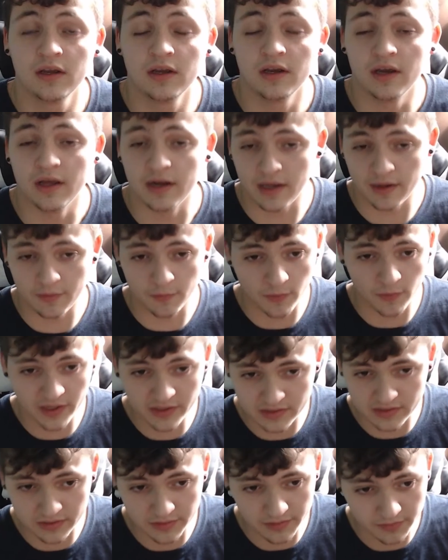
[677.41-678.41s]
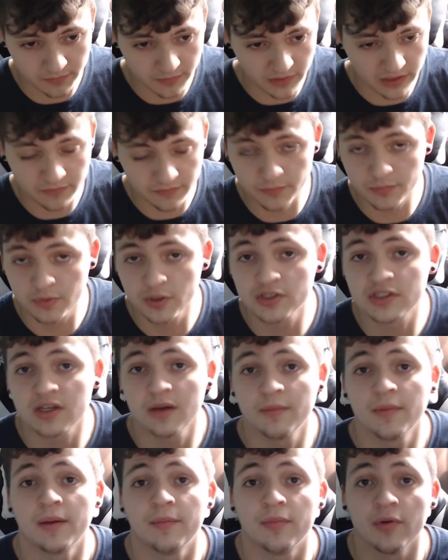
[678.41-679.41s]
and I went to even push
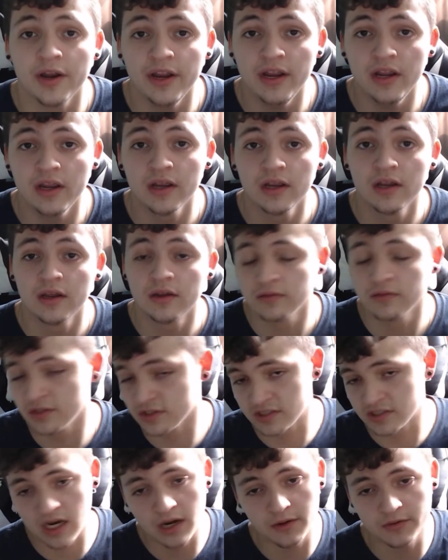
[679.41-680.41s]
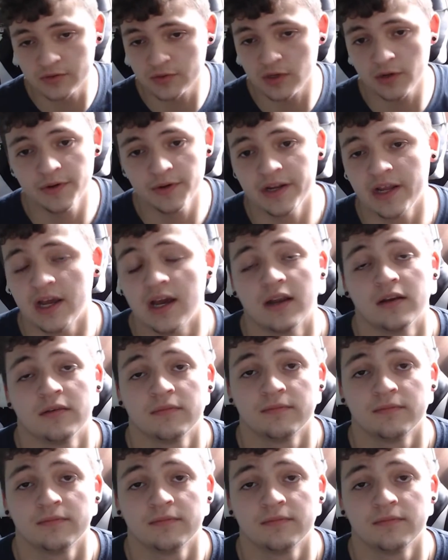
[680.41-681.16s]
on my brake, the sirens were already on.